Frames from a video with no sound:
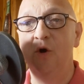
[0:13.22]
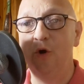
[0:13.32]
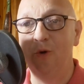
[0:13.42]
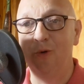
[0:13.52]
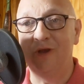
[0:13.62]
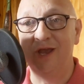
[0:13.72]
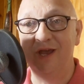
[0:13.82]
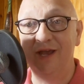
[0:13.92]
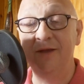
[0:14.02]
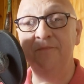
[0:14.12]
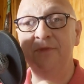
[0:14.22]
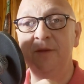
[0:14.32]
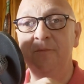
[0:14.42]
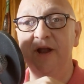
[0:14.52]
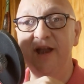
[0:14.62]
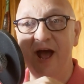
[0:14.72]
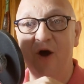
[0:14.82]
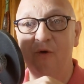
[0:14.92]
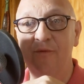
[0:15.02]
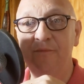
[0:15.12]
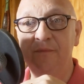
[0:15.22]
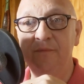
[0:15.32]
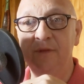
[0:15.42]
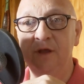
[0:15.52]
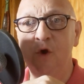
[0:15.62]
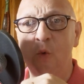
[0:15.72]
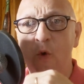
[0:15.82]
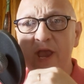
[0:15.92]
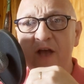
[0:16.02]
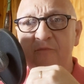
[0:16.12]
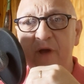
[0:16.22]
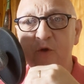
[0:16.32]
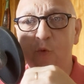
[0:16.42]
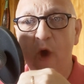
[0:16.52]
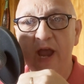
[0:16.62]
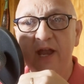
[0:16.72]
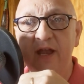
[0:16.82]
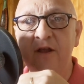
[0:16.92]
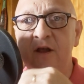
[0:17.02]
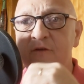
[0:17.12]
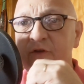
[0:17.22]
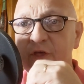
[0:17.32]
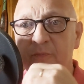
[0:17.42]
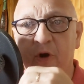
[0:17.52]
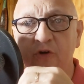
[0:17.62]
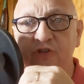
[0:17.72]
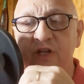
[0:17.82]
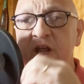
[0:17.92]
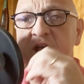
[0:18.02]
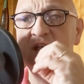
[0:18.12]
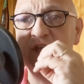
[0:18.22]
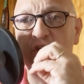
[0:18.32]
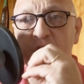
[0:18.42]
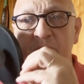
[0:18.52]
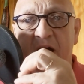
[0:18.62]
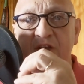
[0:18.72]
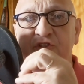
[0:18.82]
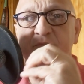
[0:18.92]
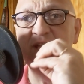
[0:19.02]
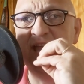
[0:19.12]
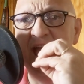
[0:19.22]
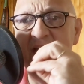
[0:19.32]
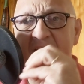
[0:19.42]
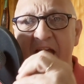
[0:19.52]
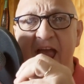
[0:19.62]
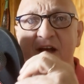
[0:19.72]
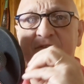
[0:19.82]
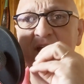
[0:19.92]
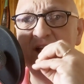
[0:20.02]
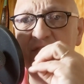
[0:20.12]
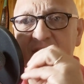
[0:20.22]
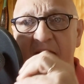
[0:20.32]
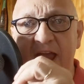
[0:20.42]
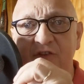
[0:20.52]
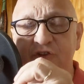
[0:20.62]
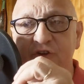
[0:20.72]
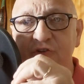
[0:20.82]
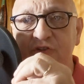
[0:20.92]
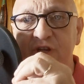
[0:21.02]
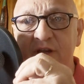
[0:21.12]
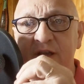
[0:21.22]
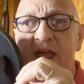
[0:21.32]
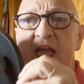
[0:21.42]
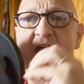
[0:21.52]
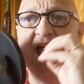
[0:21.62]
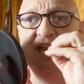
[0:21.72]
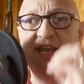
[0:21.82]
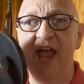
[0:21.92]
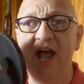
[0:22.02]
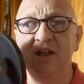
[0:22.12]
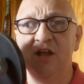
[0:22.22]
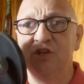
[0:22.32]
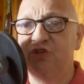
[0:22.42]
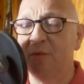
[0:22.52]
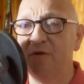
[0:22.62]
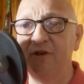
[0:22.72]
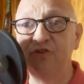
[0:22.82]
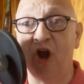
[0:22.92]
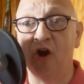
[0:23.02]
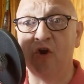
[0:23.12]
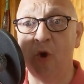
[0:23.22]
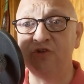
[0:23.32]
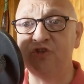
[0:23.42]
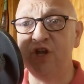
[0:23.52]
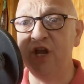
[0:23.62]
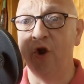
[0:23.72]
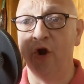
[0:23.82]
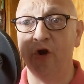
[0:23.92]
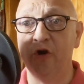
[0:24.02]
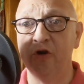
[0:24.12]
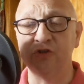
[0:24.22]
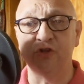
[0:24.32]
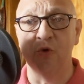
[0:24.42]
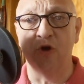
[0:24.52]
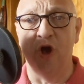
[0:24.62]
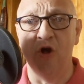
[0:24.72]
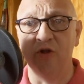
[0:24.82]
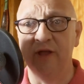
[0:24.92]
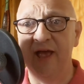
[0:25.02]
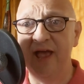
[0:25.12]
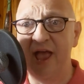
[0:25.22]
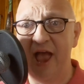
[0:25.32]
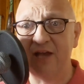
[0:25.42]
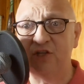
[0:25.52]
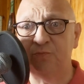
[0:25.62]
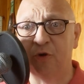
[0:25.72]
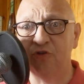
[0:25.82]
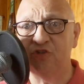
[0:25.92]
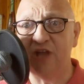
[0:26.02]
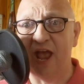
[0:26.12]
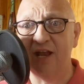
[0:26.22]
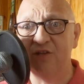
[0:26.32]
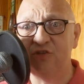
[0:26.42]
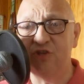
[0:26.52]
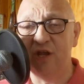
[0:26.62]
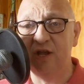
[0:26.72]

Okay, but now, we have been waiting for the person that could possibly have the answers, and yet some of us are questioning her so-called expert status,